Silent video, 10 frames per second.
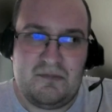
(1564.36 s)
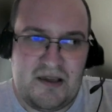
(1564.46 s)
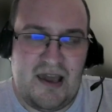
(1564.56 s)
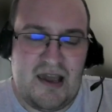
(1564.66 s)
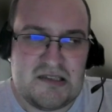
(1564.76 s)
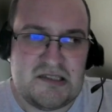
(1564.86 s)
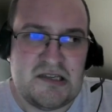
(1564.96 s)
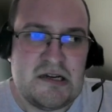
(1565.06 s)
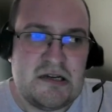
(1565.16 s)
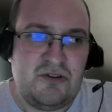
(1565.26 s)
case
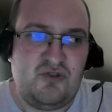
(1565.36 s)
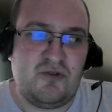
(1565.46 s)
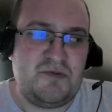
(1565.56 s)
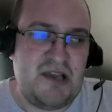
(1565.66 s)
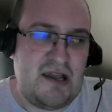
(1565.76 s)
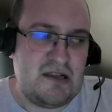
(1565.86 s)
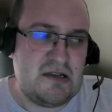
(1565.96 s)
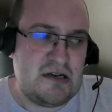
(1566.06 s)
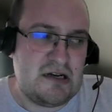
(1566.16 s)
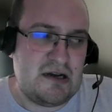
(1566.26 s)
to obtain
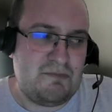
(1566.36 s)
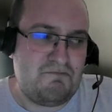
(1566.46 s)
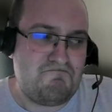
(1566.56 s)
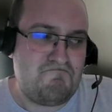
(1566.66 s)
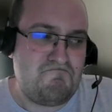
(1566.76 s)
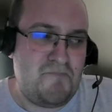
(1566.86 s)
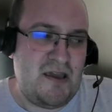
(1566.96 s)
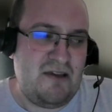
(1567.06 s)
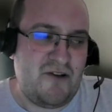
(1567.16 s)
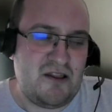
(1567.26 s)

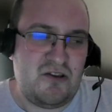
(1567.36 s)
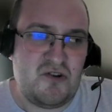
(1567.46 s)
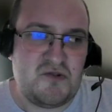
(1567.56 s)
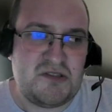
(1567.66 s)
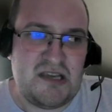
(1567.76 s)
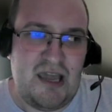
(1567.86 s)
p-values